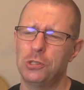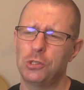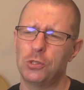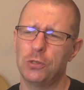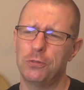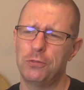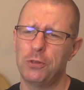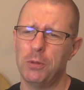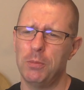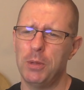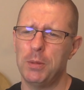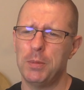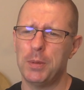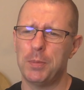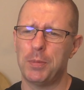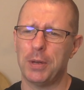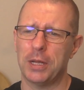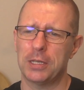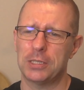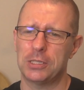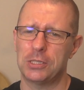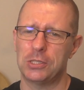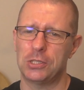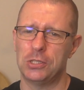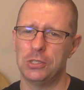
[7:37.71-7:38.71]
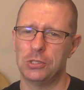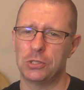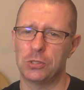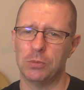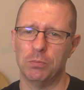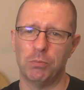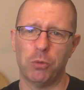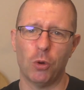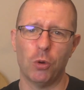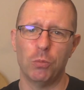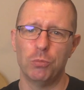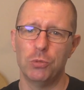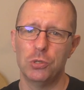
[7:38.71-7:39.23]
So if you're maybe practicing some
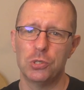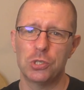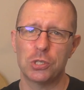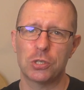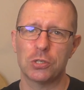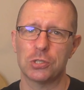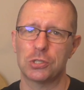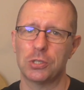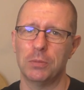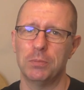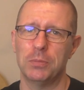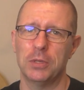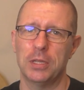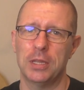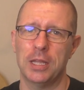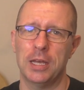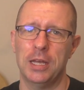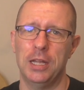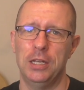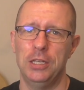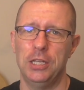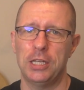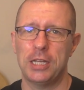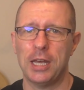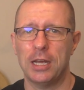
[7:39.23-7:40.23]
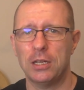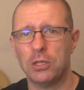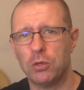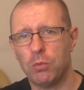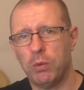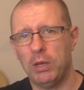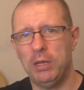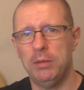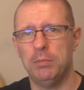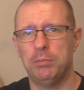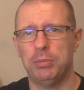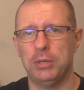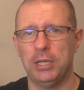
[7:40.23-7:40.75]
pop music or something like that and you can't
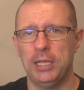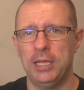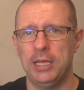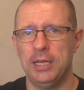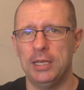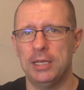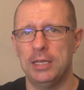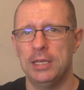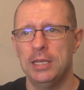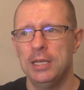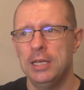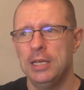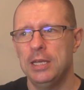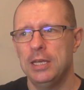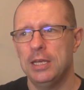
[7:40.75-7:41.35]
quite play it